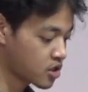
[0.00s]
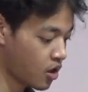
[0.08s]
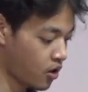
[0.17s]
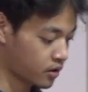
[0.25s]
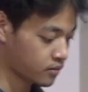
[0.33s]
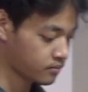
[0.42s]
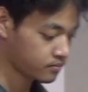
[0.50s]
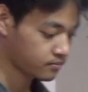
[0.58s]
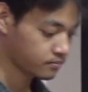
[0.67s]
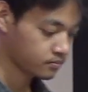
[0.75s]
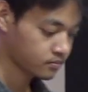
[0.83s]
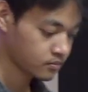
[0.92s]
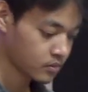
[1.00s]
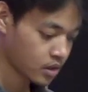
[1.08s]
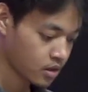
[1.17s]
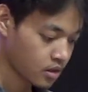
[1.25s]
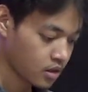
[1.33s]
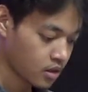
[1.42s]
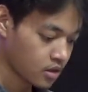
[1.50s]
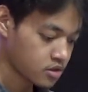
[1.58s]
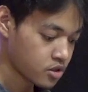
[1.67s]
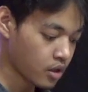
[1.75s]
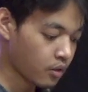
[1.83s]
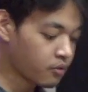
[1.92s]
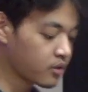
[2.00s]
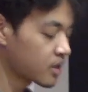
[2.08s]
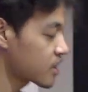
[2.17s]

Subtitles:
God. So I will